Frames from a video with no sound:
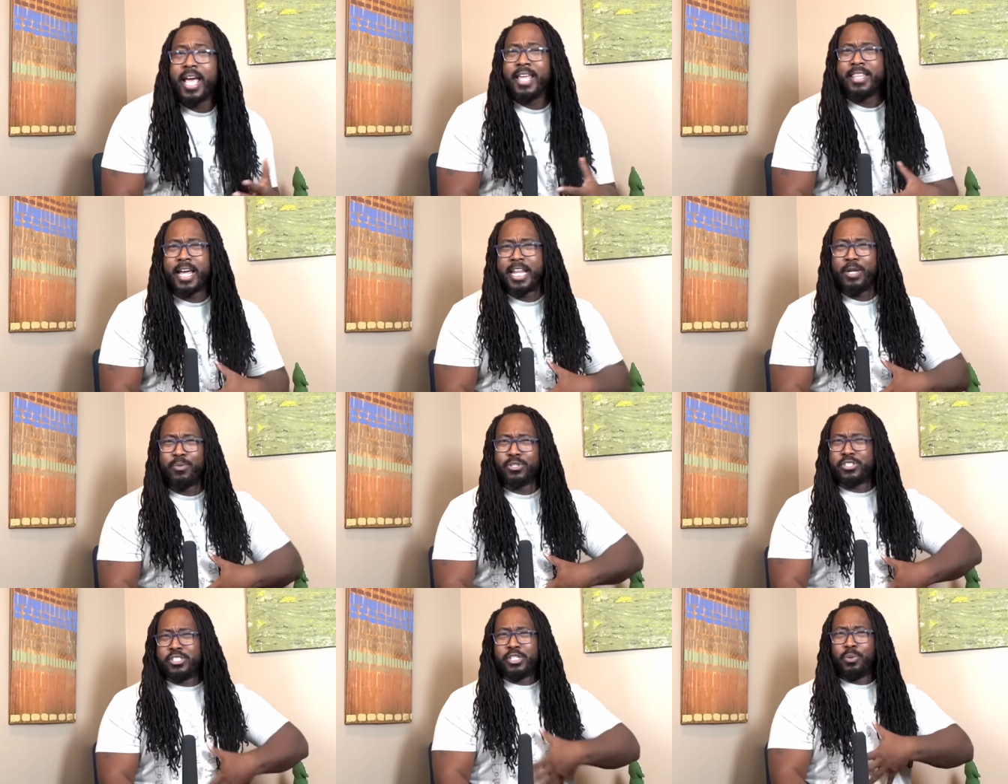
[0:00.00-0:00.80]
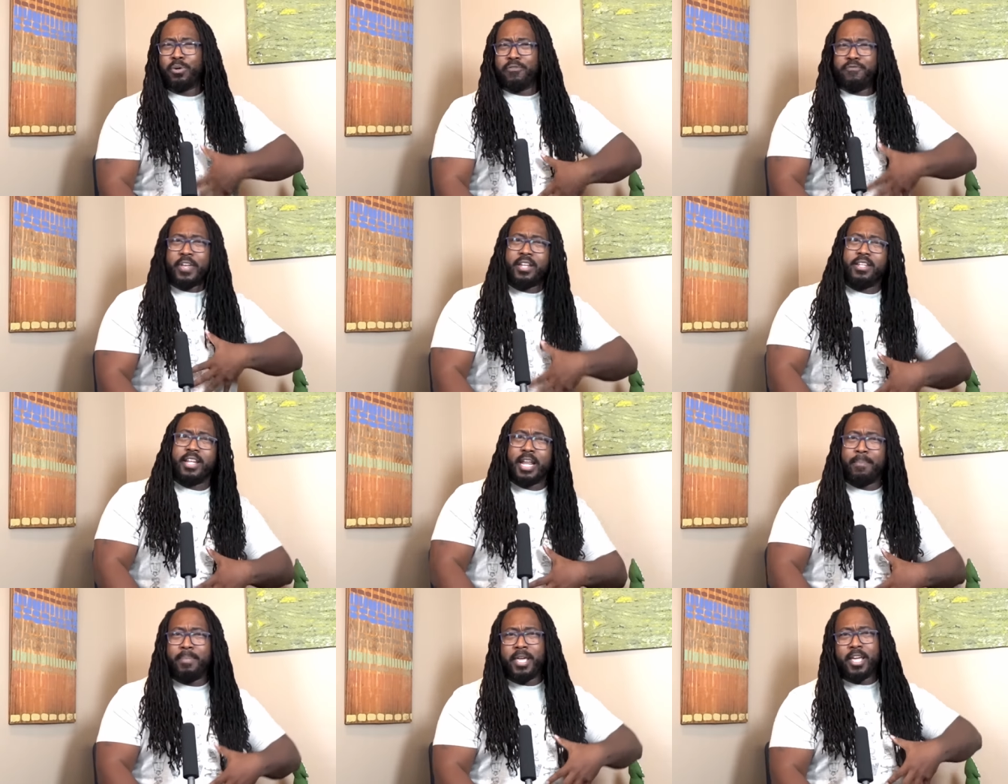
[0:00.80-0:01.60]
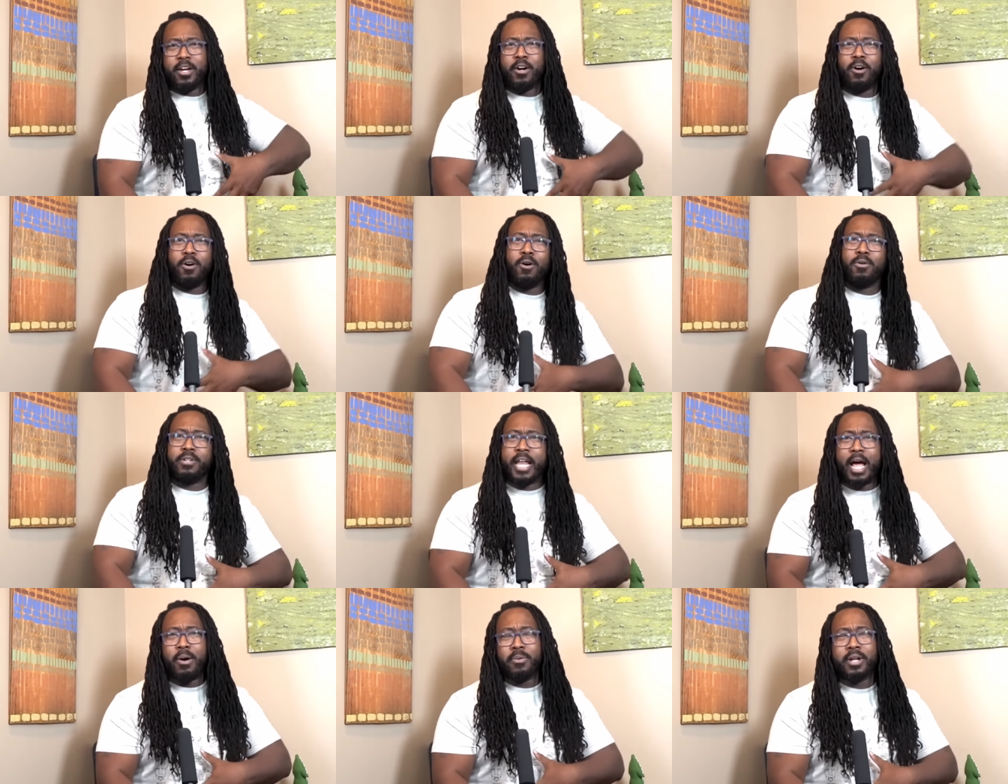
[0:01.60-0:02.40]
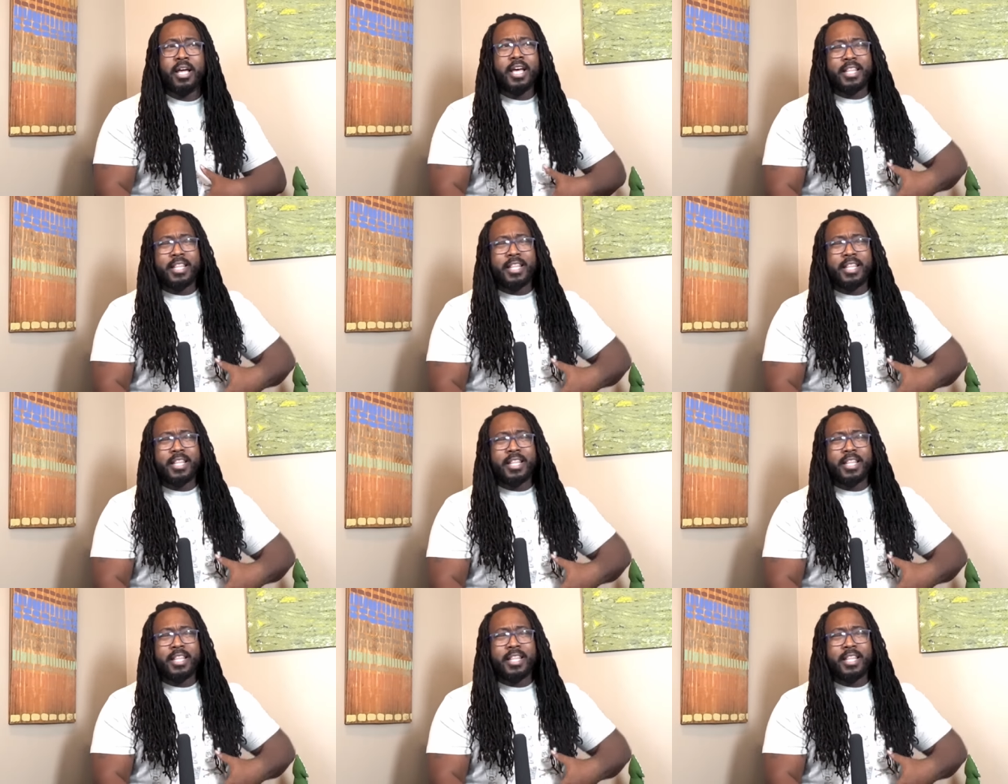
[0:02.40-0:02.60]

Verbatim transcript: and that he was so offended at being called out.